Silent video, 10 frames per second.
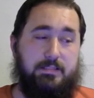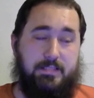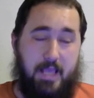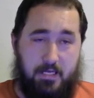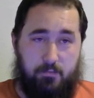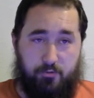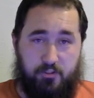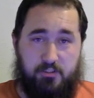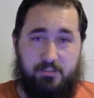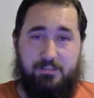data
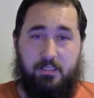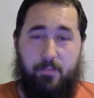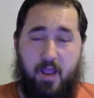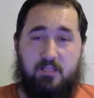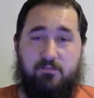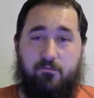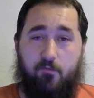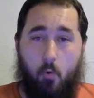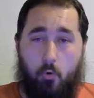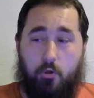breaches in the past
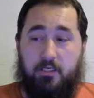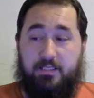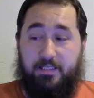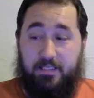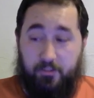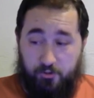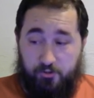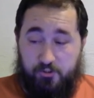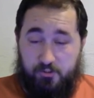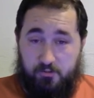four
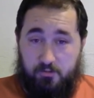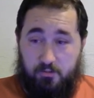years.